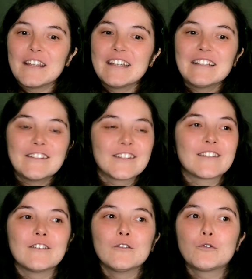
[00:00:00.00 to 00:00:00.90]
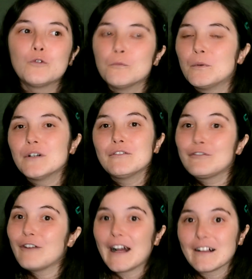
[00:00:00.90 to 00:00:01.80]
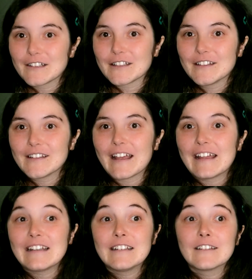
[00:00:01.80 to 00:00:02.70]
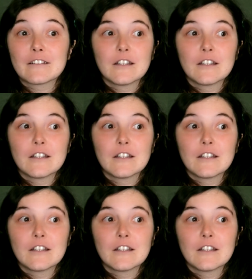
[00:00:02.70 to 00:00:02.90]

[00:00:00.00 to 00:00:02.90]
It is super valid and